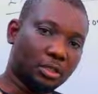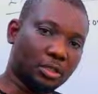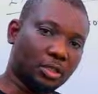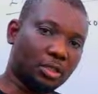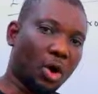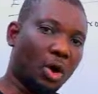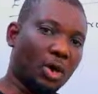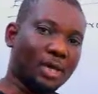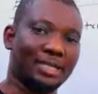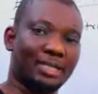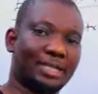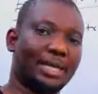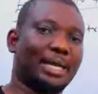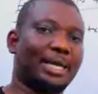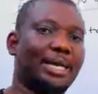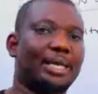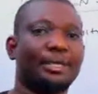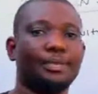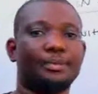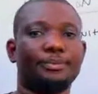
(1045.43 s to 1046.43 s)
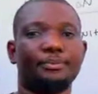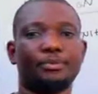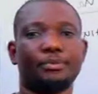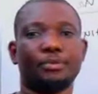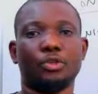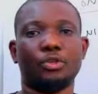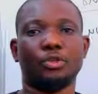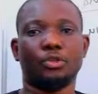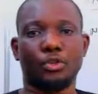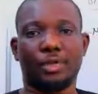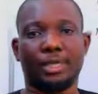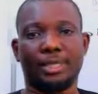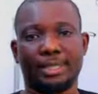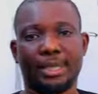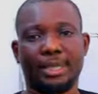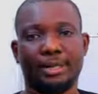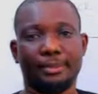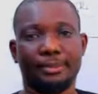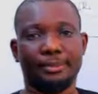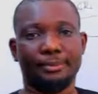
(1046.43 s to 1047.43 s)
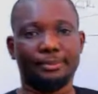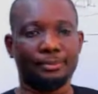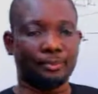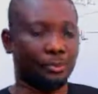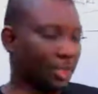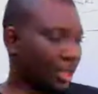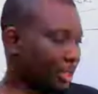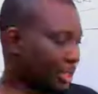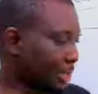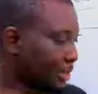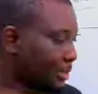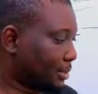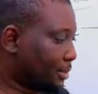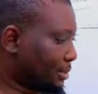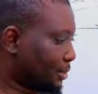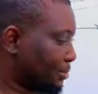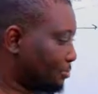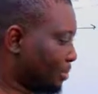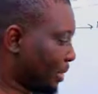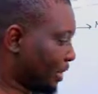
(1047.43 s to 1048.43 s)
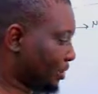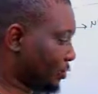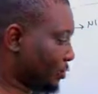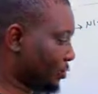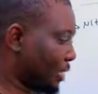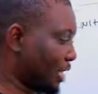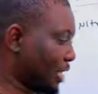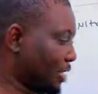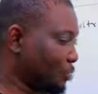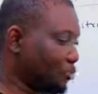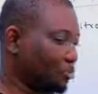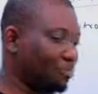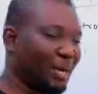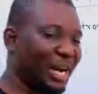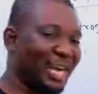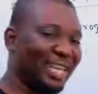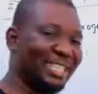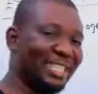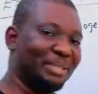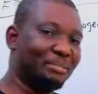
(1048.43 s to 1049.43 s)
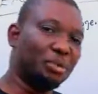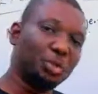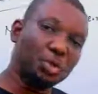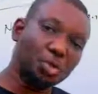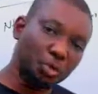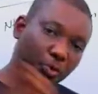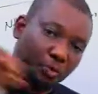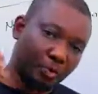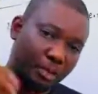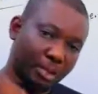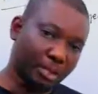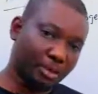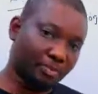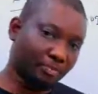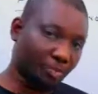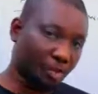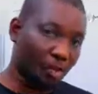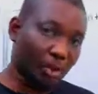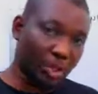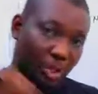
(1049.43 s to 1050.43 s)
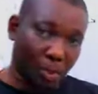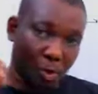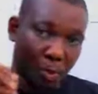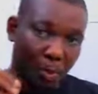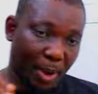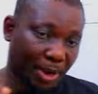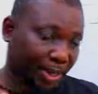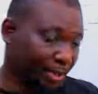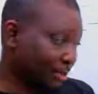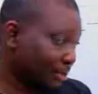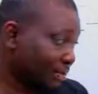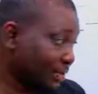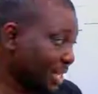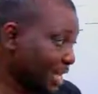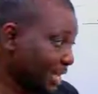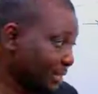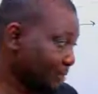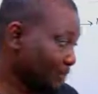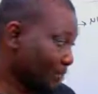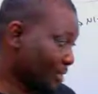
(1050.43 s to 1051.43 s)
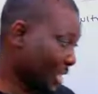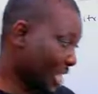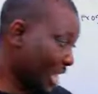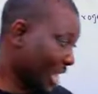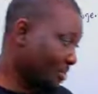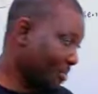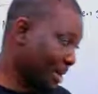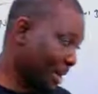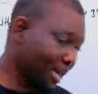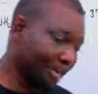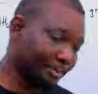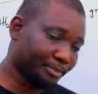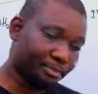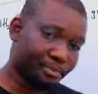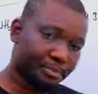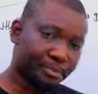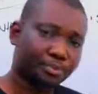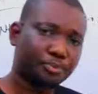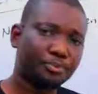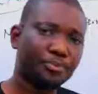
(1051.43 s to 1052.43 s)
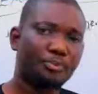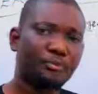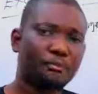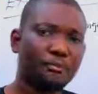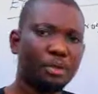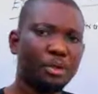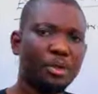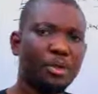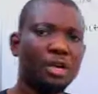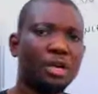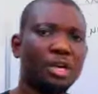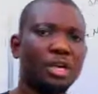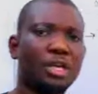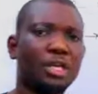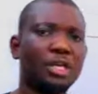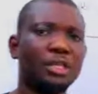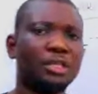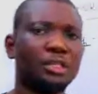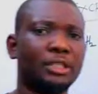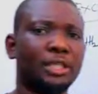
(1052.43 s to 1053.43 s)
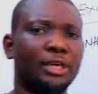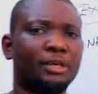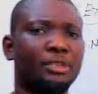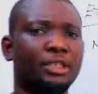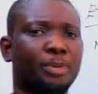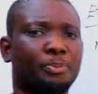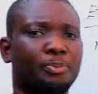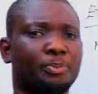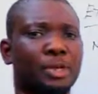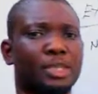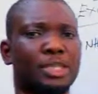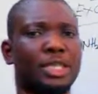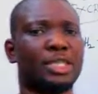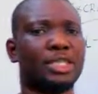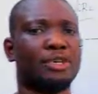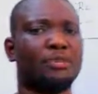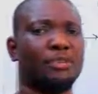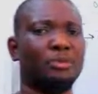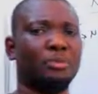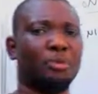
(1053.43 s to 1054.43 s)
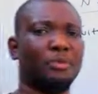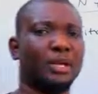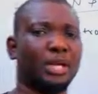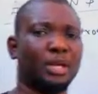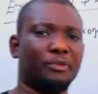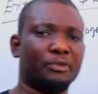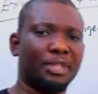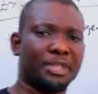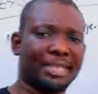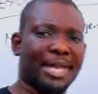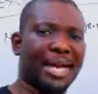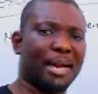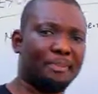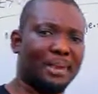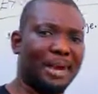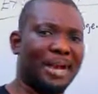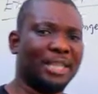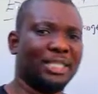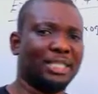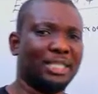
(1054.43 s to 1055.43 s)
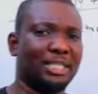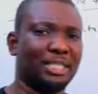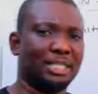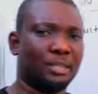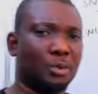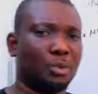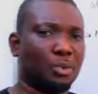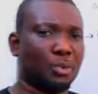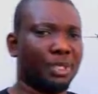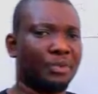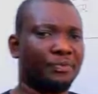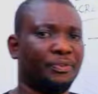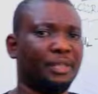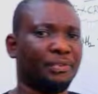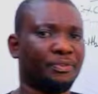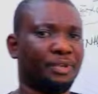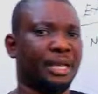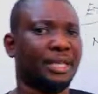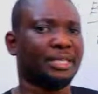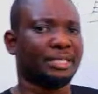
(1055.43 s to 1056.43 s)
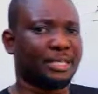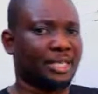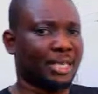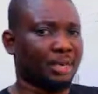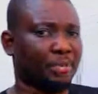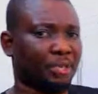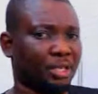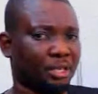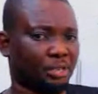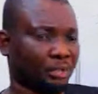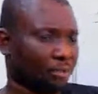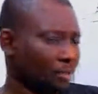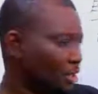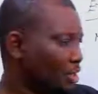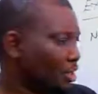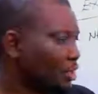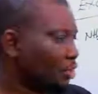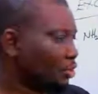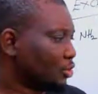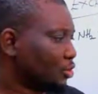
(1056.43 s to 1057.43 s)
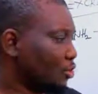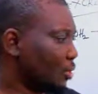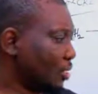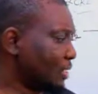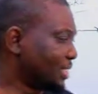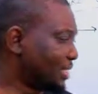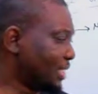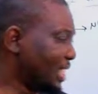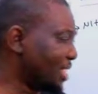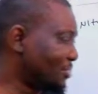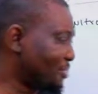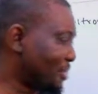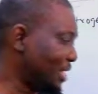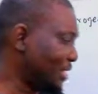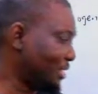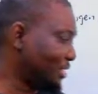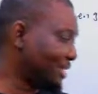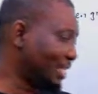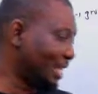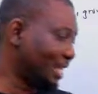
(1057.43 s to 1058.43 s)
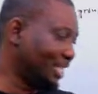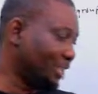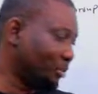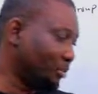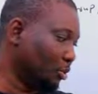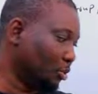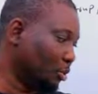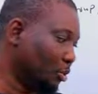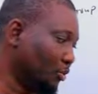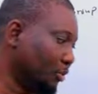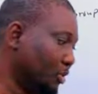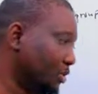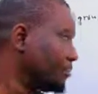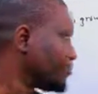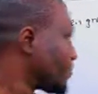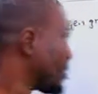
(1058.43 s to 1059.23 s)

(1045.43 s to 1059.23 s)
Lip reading: toxic to the cell. This particular group are removed. Which group are removed there? The amine. Now, the process of removal of this amine is what we refer to as deamination. So once these amines are removed,